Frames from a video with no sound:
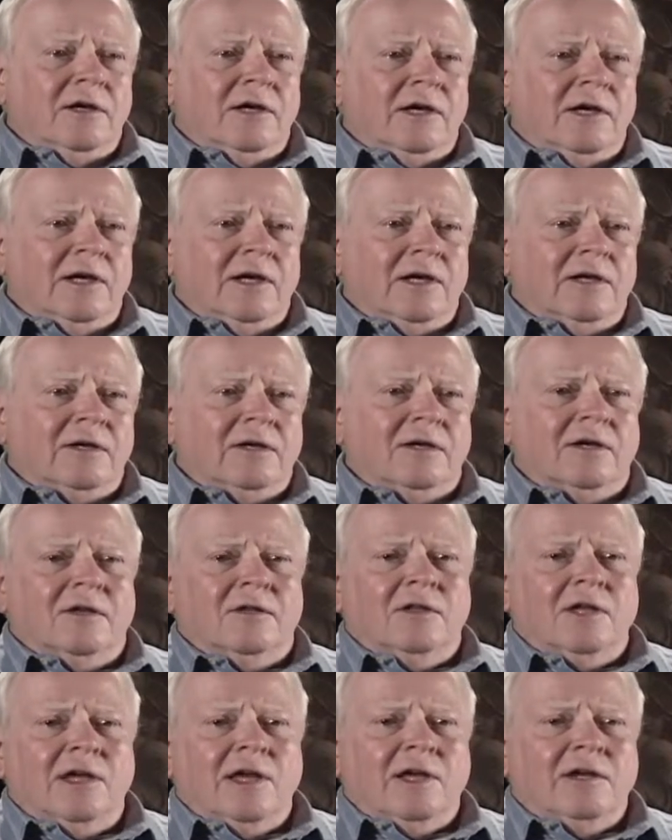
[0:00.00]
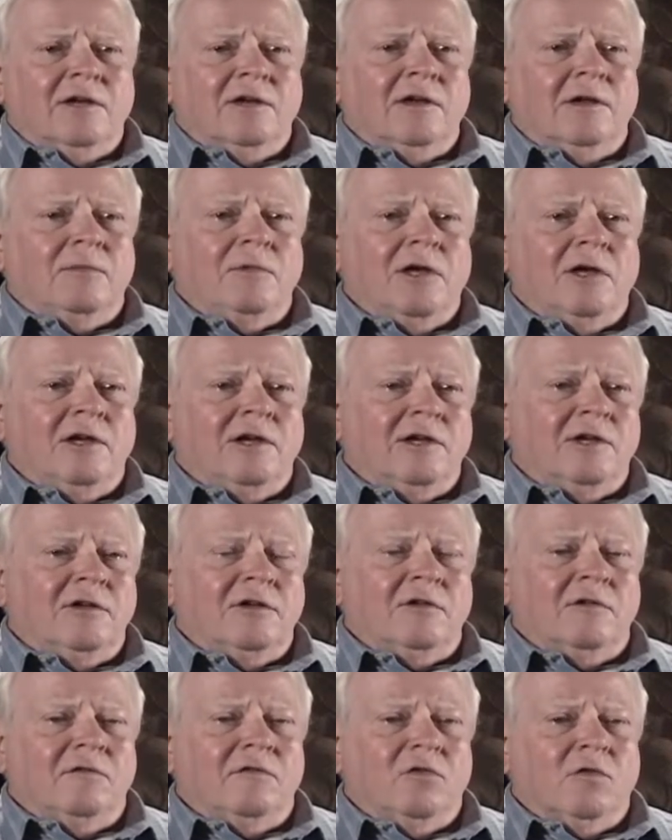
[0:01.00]
and uh, they ended up getting a
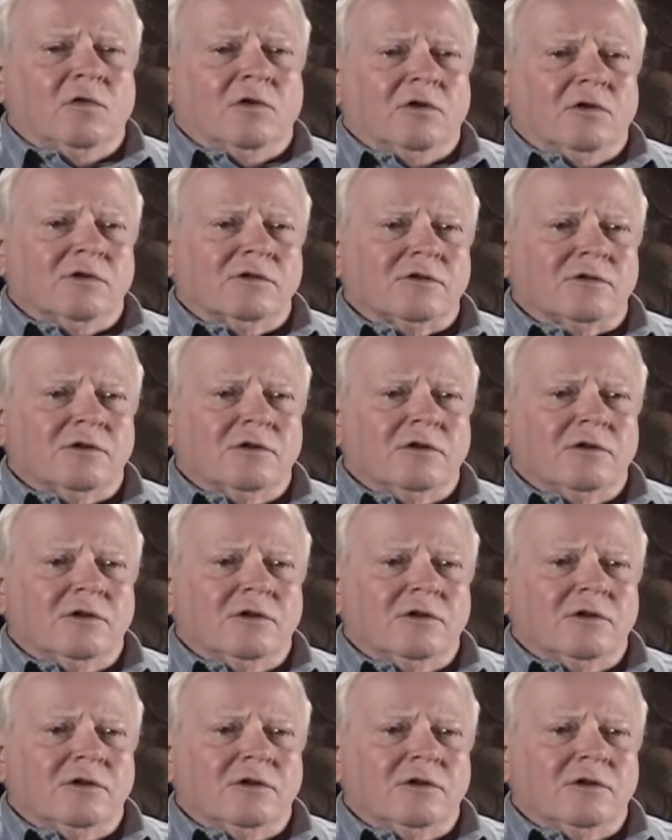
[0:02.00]
divorce.